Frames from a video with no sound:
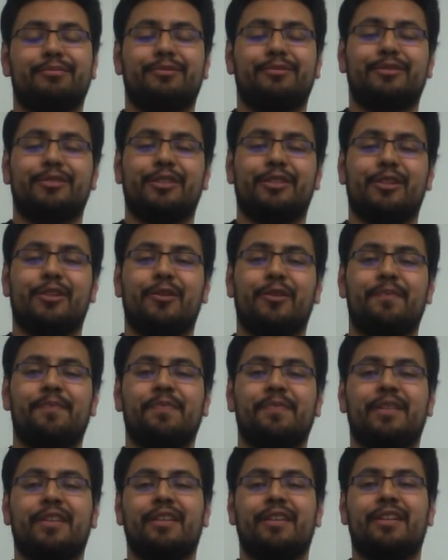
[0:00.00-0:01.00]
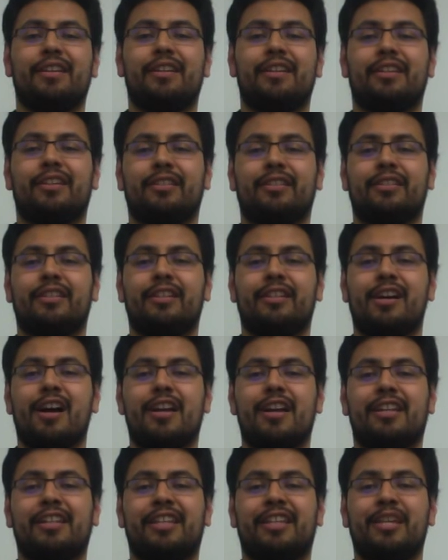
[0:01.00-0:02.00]
So good
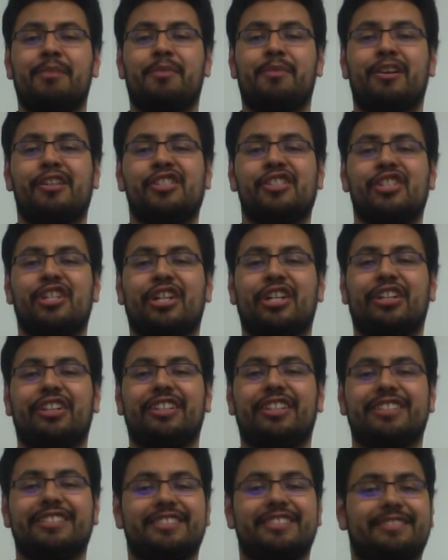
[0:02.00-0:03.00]
luck and keep on juggling.